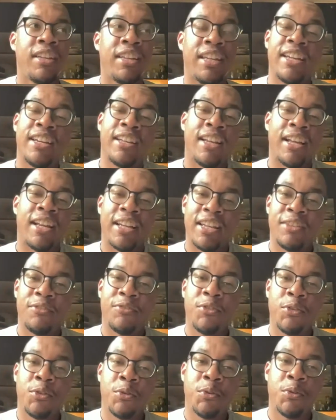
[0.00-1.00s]
yeah, like
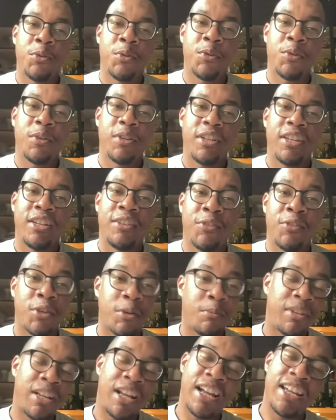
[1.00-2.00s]
if you're
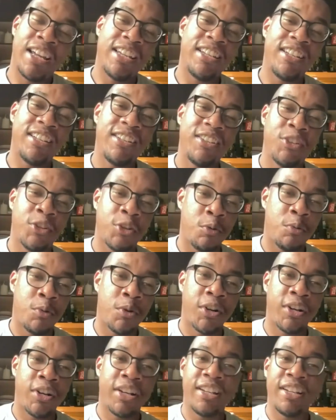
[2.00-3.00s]
applying, you're
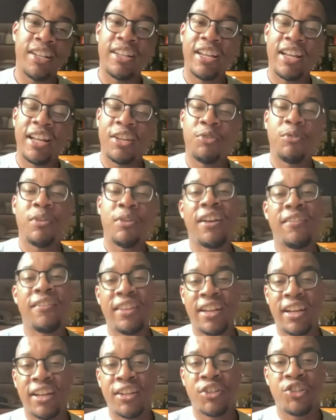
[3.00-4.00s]
awarded, and you have
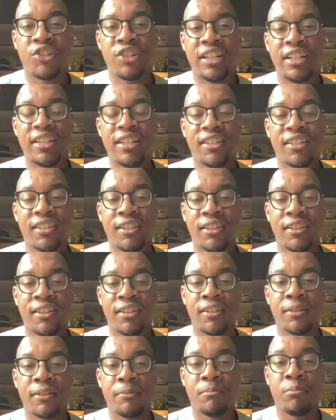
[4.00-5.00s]
the energy
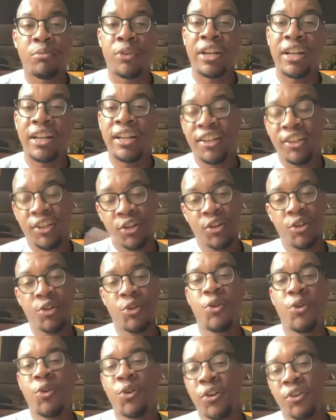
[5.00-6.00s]
to bring your
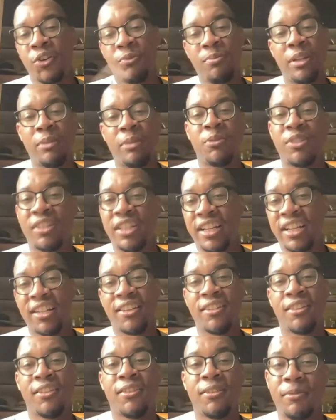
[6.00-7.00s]
cohort of people
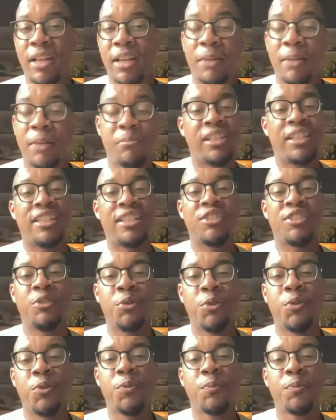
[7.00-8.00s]
together, like please
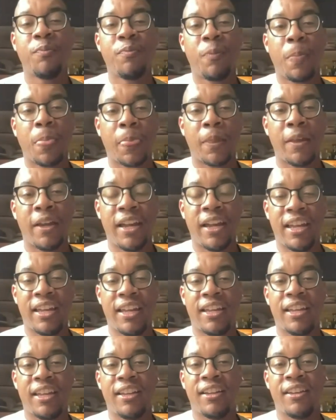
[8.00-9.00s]
do.
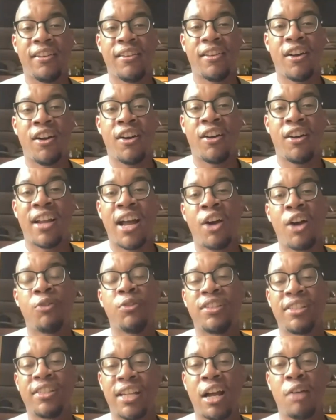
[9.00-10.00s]
And on
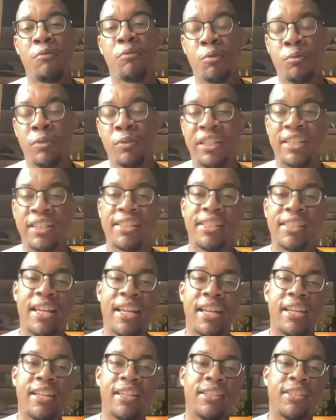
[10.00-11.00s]
our side, what we can
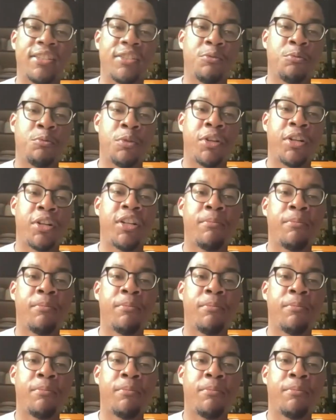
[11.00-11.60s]
say is we're